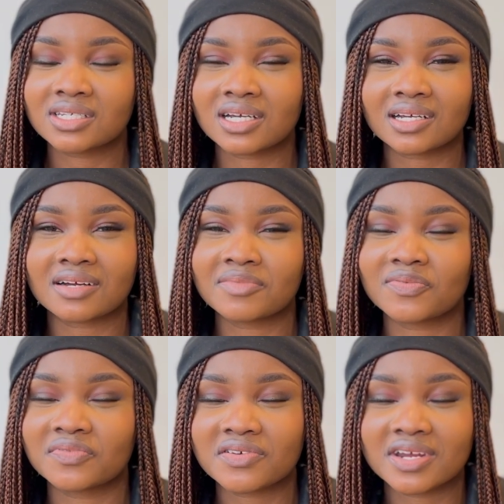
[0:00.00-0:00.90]
That can be
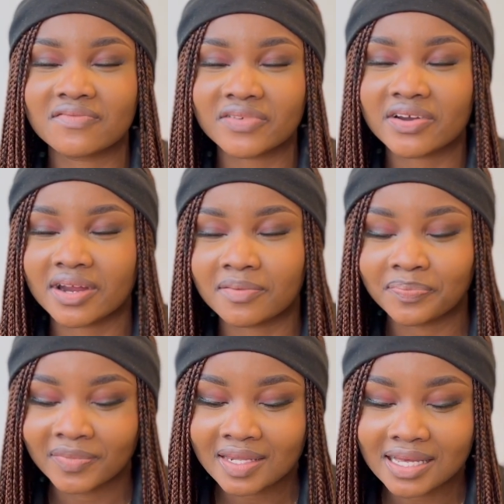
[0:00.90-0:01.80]
very, very
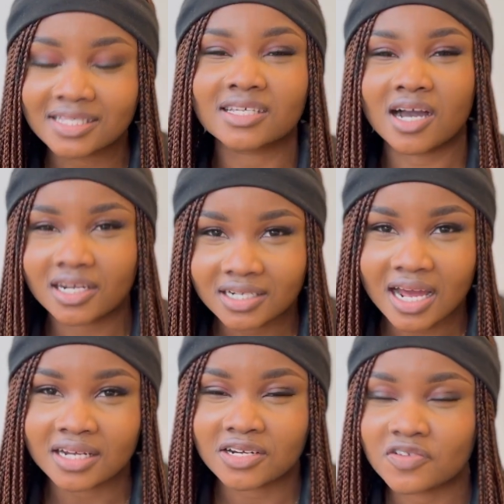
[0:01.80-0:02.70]
sad
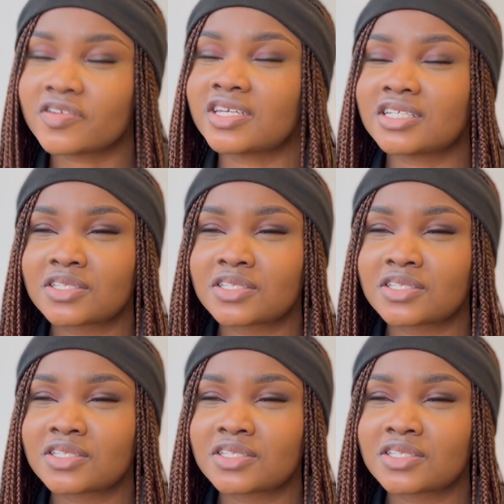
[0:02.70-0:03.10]
and annoying.